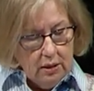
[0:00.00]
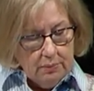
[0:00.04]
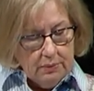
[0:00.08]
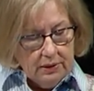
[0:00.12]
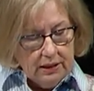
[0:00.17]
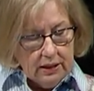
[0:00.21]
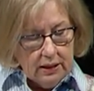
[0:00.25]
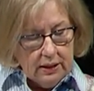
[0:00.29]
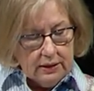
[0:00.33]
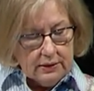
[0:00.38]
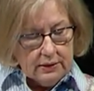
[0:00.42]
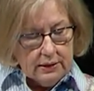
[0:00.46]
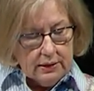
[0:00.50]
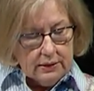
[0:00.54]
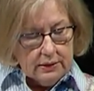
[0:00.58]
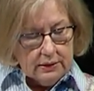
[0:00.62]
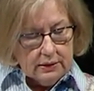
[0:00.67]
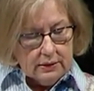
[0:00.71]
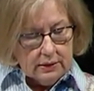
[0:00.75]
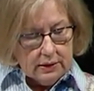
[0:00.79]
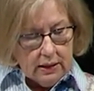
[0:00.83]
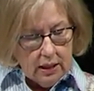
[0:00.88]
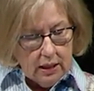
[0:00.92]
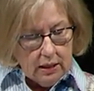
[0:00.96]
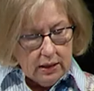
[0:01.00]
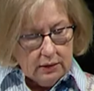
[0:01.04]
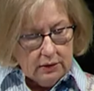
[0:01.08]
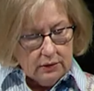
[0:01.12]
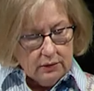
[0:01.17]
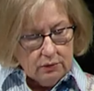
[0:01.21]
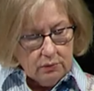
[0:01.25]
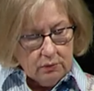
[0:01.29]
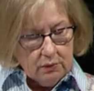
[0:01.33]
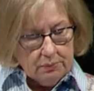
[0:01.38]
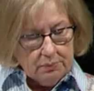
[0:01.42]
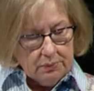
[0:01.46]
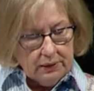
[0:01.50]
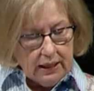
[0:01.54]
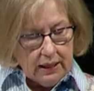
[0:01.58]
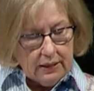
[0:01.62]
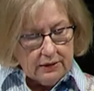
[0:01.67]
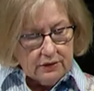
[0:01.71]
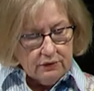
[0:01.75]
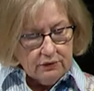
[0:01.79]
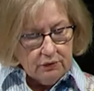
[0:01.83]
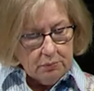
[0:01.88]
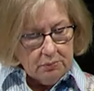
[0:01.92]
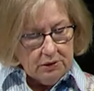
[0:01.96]
because his sons were
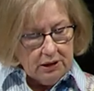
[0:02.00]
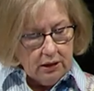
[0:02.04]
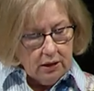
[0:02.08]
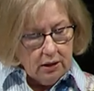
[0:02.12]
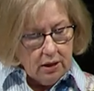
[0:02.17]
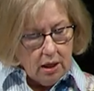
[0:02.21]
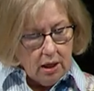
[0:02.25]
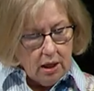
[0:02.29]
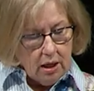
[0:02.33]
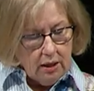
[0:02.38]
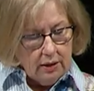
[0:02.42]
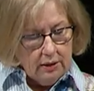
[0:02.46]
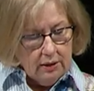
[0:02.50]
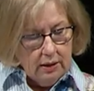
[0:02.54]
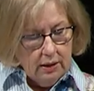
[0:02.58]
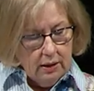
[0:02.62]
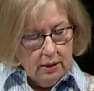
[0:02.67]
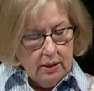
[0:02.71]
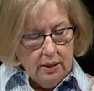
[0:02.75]
blaspheming God